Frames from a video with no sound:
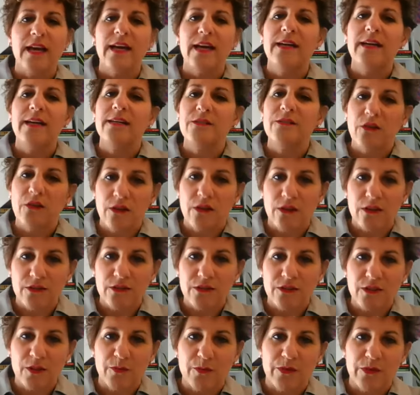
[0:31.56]
and
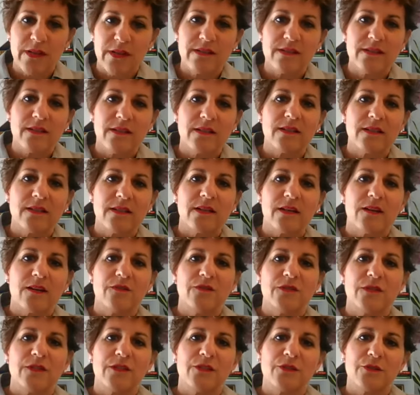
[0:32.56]
also president
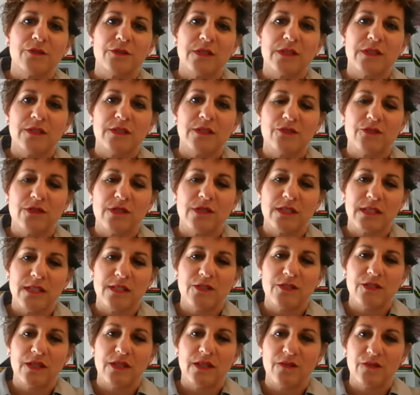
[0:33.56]
of Laguna
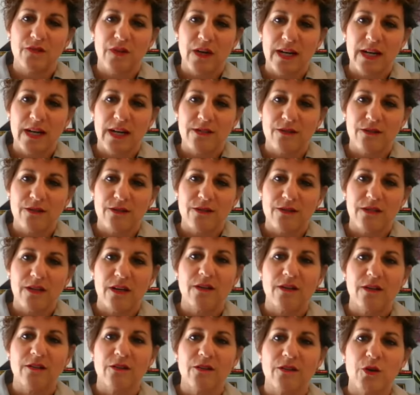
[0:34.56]
Strategic Advisors,
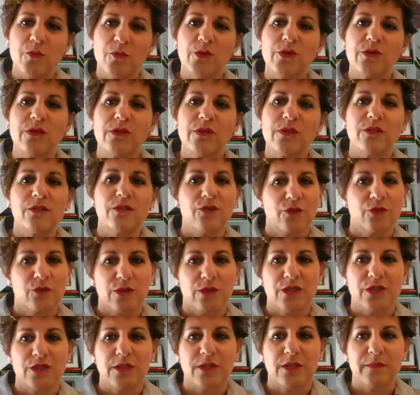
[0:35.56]
a global
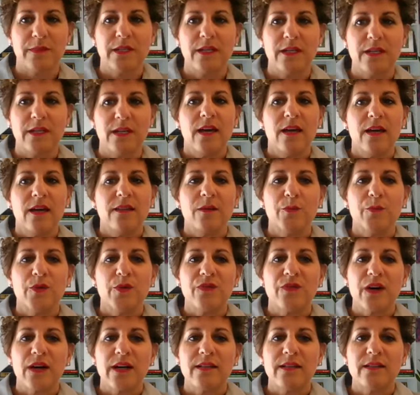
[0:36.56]
consortium that
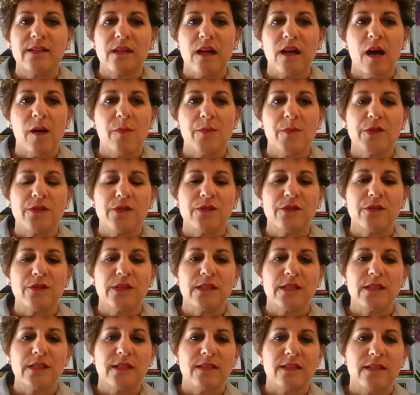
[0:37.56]
provides
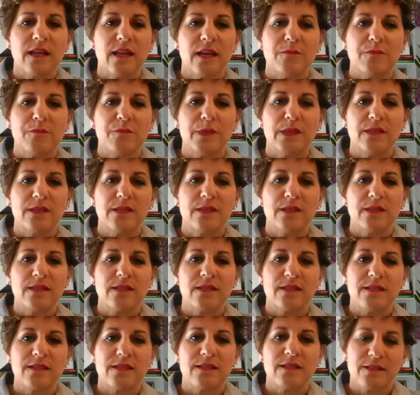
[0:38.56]
opportunities and business
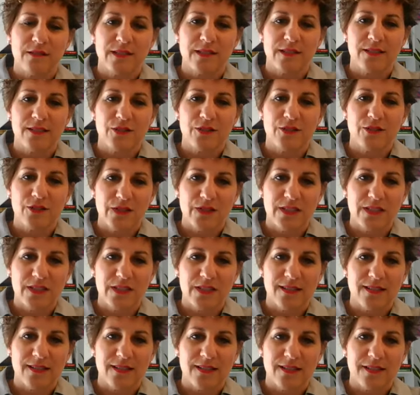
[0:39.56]
consulting
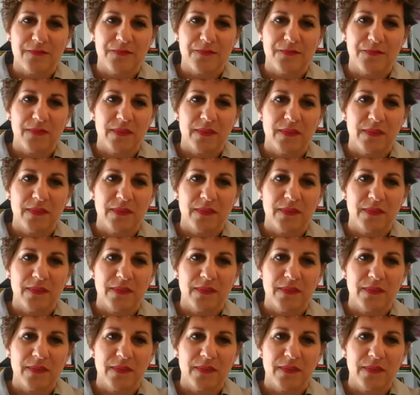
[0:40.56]
services.